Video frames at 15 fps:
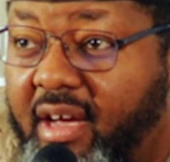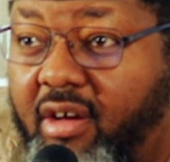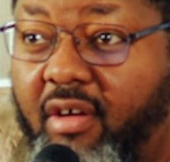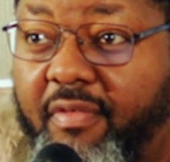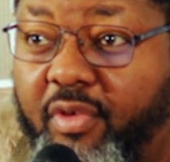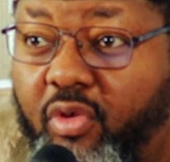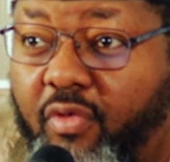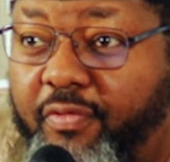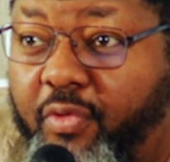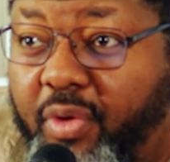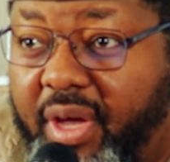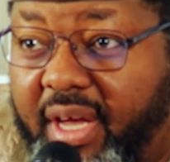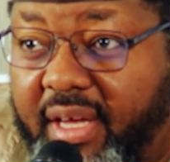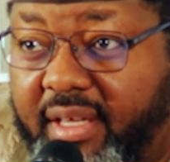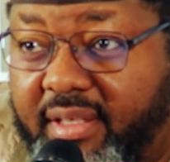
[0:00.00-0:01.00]
a governor for
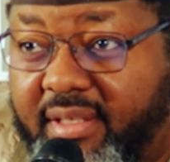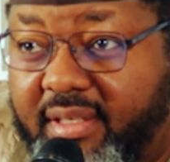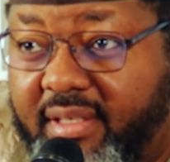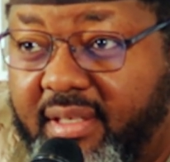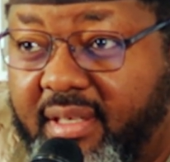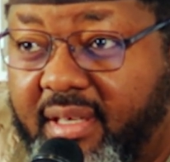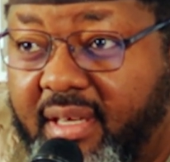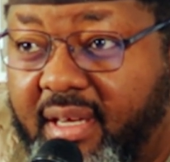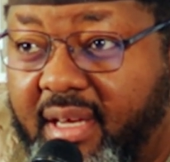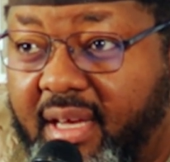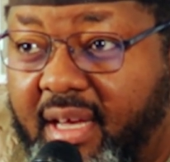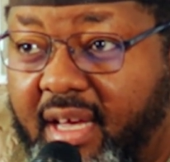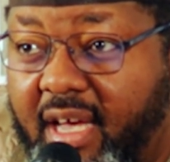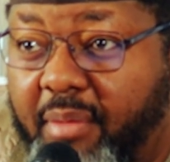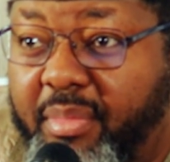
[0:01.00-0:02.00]
8,
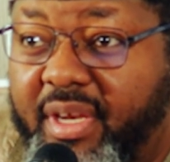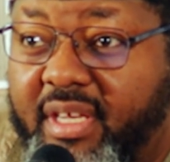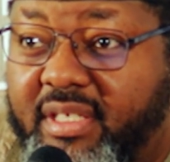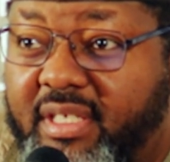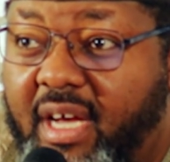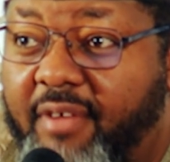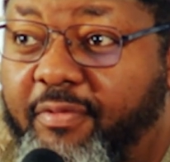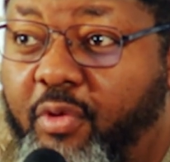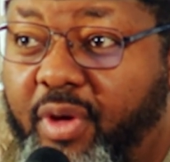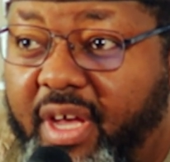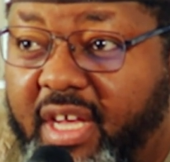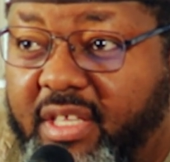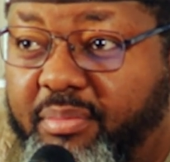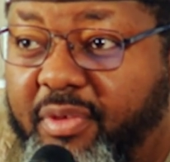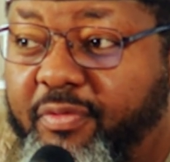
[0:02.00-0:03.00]
a minister for
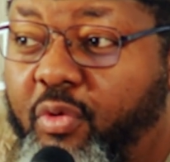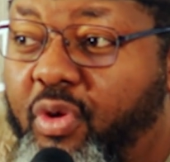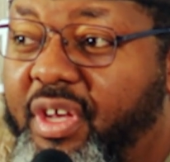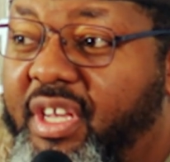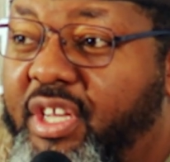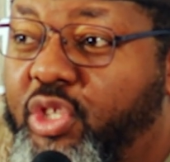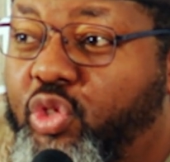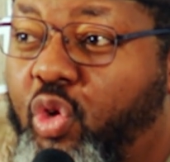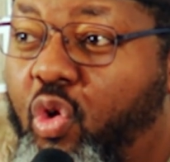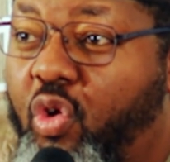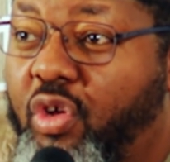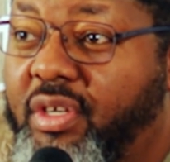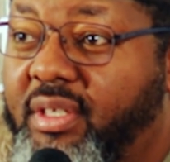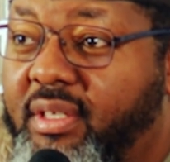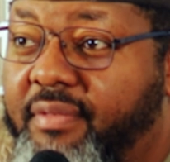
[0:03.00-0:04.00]
8 before he
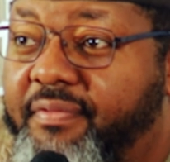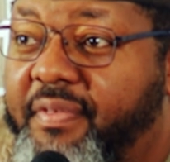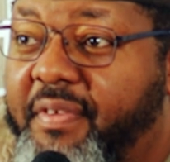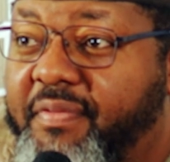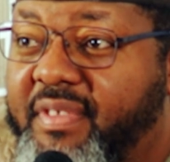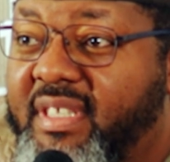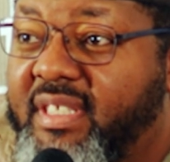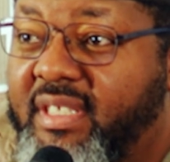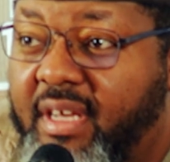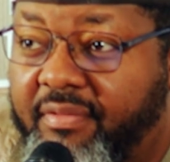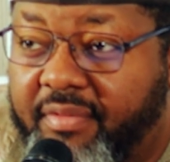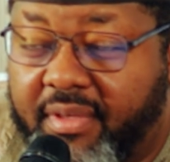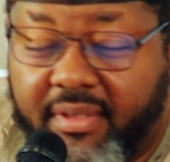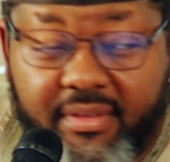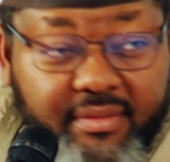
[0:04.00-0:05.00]
turned
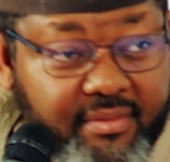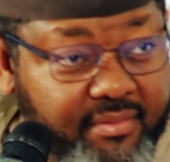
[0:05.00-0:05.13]
57.